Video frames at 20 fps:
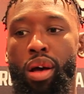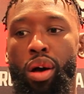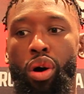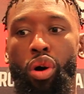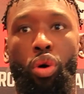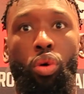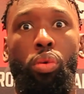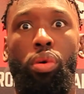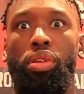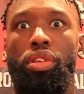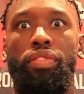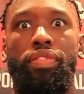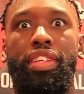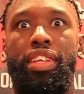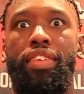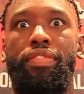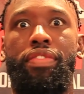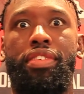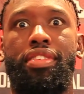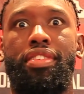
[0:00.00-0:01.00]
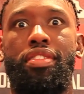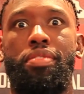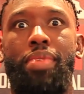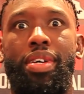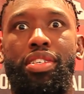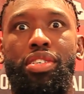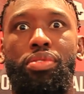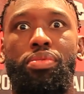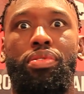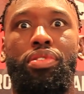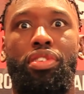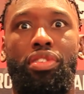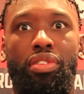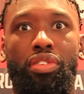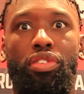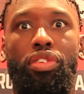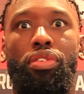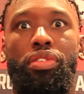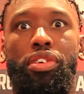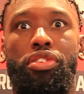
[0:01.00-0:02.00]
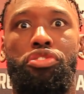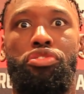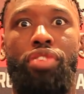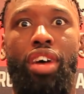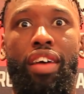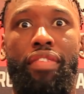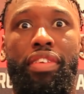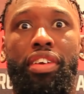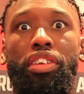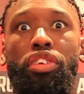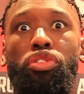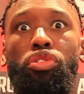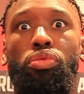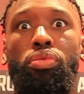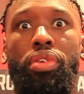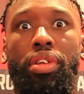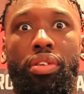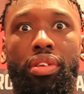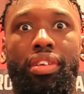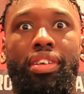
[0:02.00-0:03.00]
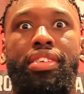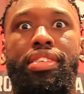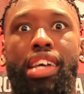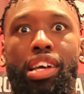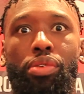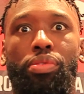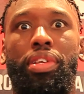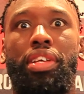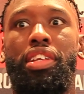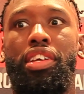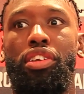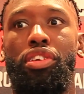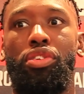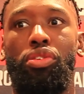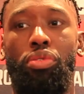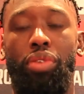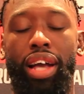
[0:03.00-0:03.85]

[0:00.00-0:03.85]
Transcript: whole world of a difference, especially when, you know, they're striving and they're doing exactly what they need to do.